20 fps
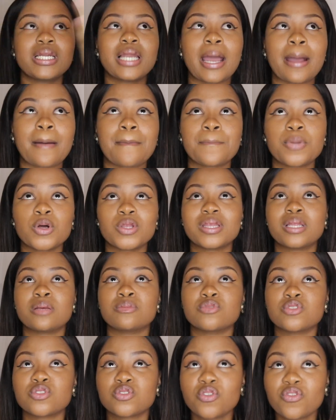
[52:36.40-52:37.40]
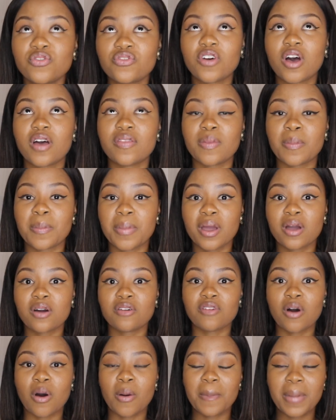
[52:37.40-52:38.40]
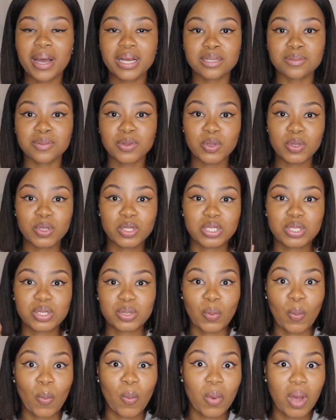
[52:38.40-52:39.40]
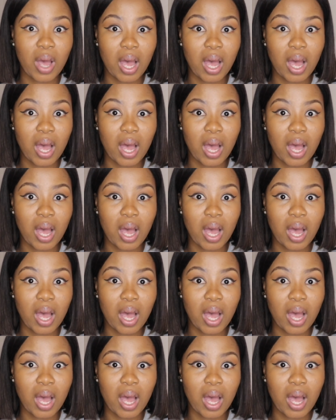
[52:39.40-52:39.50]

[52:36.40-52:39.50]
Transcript: like put them so far at the back of our minds because so.